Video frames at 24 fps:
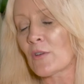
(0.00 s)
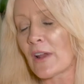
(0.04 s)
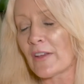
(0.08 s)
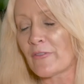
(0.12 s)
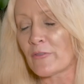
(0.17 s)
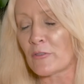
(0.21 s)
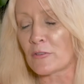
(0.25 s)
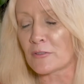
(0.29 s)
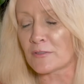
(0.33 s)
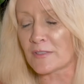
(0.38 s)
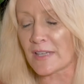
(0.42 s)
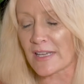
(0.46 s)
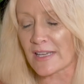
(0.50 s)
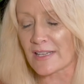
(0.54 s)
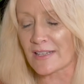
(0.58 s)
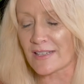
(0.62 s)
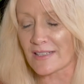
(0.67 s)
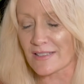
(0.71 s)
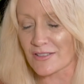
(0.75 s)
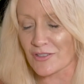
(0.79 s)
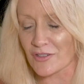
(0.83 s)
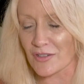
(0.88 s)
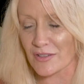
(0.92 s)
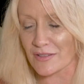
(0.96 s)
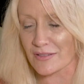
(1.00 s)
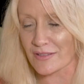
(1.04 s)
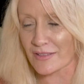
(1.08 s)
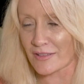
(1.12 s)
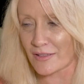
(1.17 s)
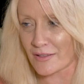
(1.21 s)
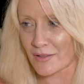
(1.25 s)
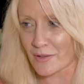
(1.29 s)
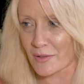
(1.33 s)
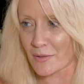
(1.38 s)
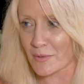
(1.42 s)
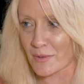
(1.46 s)
the Grateful Dead is just,
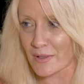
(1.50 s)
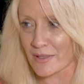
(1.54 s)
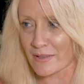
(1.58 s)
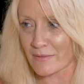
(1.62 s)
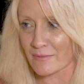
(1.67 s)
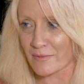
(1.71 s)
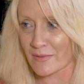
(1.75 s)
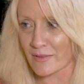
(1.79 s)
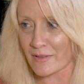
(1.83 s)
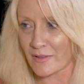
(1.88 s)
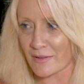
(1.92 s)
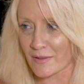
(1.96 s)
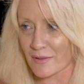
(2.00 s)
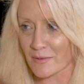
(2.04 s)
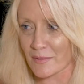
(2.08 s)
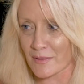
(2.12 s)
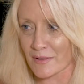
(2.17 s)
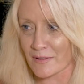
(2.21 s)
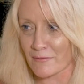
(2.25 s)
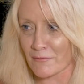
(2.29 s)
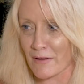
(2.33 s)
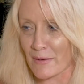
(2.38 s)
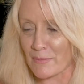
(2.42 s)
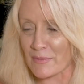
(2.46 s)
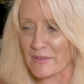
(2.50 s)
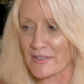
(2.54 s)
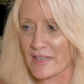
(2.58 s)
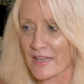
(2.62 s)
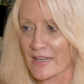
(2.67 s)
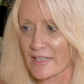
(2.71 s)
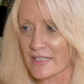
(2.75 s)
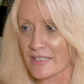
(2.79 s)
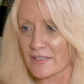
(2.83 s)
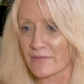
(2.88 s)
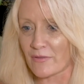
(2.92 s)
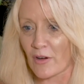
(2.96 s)
you know, a
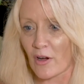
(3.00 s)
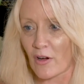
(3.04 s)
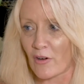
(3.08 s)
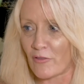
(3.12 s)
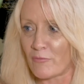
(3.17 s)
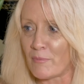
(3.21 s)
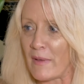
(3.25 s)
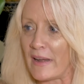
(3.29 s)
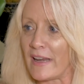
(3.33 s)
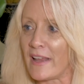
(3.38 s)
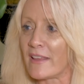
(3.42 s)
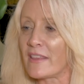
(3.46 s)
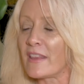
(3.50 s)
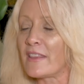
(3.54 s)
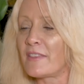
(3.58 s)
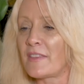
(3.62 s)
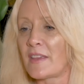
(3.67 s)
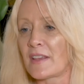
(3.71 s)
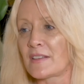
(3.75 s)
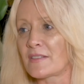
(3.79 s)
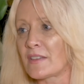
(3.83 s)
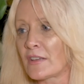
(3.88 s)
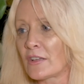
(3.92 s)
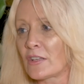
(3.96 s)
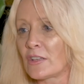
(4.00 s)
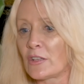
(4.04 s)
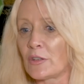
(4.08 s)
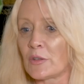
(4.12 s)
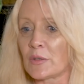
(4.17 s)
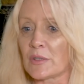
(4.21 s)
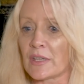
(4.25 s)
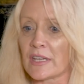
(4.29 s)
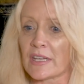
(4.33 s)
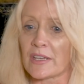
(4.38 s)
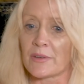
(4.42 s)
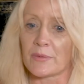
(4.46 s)
representative of many other things,
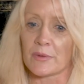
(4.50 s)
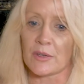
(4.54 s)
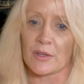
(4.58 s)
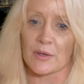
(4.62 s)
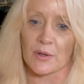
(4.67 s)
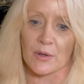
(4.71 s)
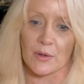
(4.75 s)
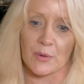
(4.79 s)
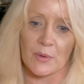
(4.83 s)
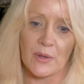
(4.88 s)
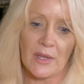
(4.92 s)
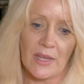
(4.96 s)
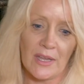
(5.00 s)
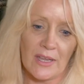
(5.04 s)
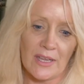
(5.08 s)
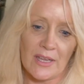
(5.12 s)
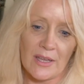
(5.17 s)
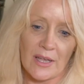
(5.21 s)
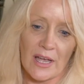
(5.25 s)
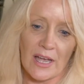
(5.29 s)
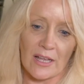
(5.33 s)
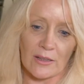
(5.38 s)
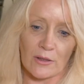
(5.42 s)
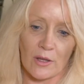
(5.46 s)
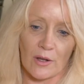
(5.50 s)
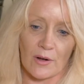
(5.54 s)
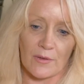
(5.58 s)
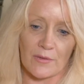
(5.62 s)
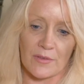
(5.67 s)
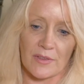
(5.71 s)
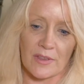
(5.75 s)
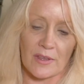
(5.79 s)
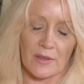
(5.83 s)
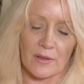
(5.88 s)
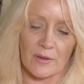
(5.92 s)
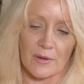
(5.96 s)
including, you know, a lot
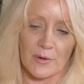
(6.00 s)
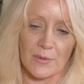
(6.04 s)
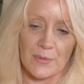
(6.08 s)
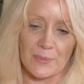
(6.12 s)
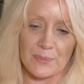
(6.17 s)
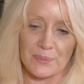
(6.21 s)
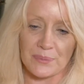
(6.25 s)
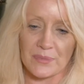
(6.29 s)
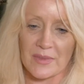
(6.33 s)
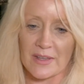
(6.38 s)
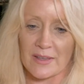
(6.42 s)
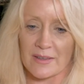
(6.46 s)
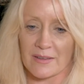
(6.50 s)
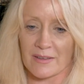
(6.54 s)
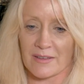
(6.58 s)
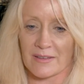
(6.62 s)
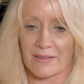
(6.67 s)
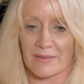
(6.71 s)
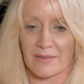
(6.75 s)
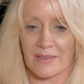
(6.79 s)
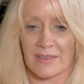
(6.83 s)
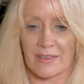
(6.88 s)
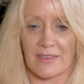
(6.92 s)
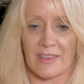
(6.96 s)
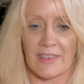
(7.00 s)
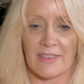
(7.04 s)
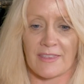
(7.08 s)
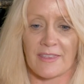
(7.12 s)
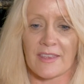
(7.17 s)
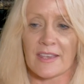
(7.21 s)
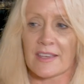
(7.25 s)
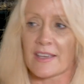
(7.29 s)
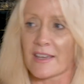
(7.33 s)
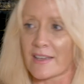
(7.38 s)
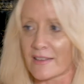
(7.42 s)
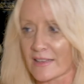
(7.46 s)
of the
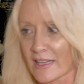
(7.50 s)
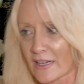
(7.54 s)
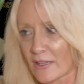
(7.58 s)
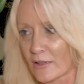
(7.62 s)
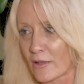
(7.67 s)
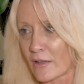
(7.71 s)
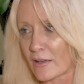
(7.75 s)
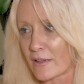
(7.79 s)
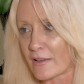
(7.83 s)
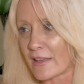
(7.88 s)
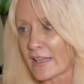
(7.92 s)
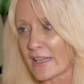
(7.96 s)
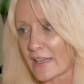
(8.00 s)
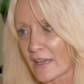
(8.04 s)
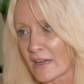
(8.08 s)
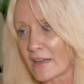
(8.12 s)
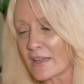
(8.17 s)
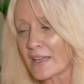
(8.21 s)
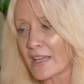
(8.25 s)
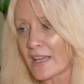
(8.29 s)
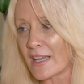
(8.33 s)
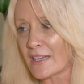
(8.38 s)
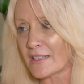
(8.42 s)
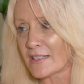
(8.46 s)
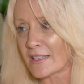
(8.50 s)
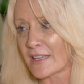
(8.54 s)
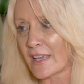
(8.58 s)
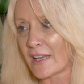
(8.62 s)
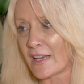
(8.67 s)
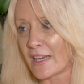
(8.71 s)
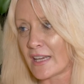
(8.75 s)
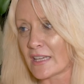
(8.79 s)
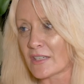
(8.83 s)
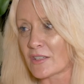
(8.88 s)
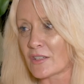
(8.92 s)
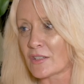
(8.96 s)
thinking that a lot of the young kids are
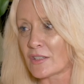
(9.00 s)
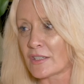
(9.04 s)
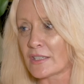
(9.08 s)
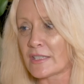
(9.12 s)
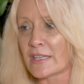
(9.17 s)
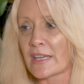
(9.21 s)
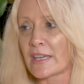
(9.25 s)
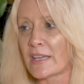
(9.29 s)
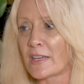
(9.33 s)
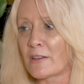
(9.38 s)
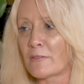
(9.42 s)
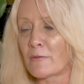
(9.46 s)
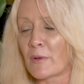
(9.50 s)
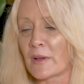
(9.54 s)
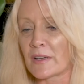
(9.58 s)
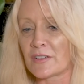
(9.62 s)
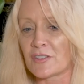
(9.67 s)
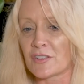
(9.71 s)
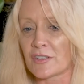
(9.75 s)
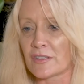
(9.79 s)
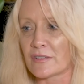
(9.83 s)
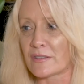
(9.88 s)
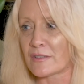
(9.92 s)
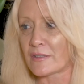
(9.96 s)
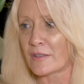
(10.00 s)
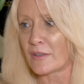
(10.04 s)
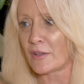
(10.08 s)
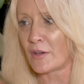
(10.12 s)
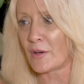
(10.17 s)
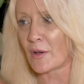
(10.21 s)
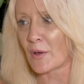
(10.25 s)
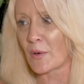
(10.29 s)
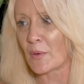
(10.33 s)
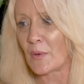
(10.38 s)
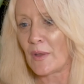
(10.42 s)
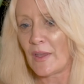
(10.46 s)
getting into today, which is,
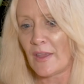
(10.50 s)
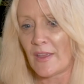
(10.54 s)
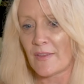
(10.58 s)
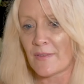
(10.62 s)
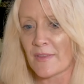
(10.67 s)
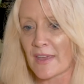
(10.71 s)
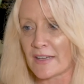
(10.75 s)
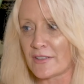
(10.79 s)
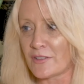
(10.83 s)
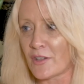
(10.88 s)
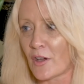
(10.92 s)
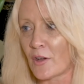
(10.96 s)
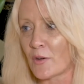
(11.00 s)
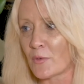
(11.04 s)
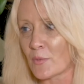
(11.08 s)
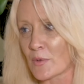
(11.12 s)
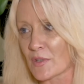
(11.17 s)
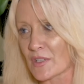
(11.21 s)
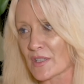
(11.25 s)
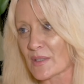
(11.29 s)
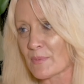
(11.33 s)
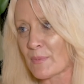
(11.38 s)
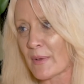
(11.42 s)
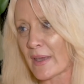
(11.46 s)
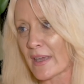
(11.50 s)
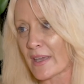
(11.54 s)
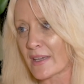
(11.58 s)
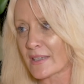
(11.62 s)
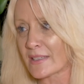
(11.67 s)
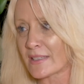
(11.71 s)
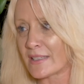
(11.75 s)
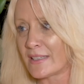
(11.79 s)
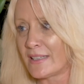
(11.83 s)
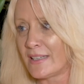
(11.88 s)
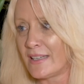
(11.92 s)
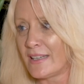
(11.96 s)
you know, they don't
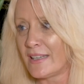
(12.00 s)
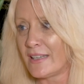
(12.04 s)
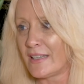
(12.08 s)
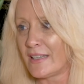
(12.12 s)
respect